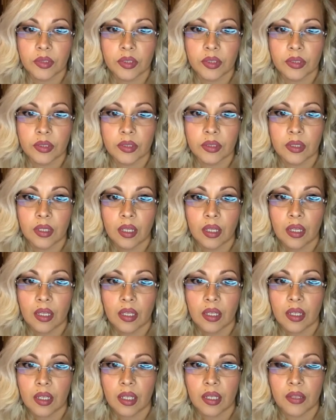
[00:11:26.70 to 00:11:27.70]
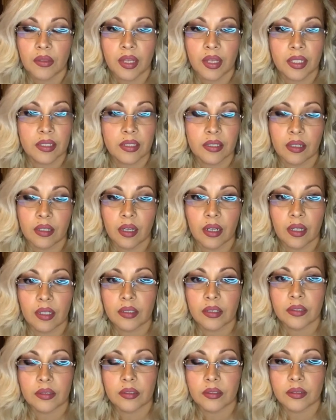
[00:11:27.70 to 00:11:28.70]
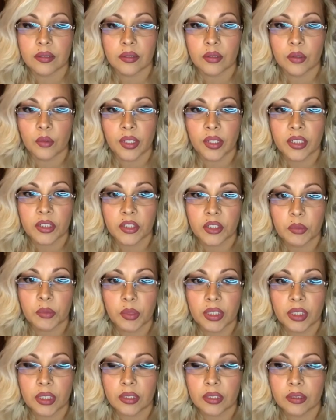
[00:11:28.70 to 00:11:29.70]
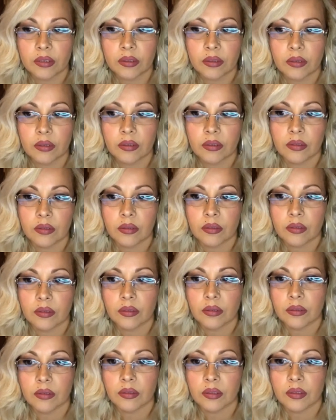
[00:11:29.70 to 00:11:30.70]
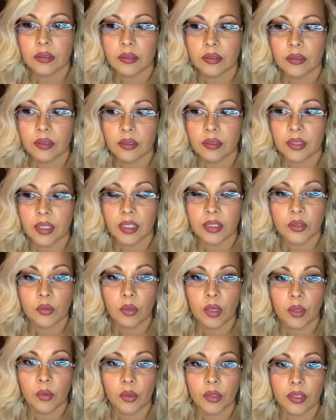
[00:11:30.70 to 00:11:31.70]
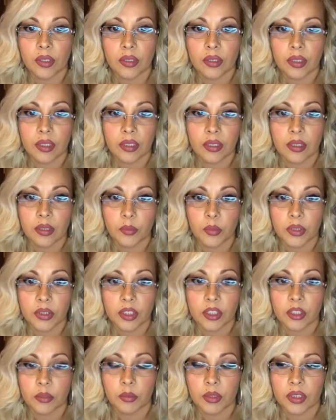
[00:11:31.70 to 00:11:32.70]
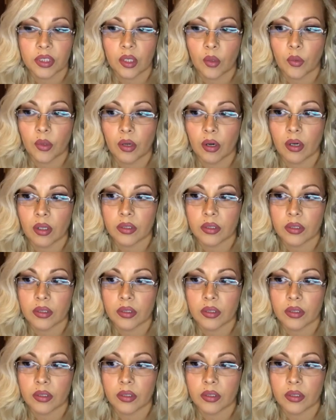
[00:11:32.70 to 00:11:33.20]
And that's not the way it should be. And that's why we're in the predicament that we are at this time.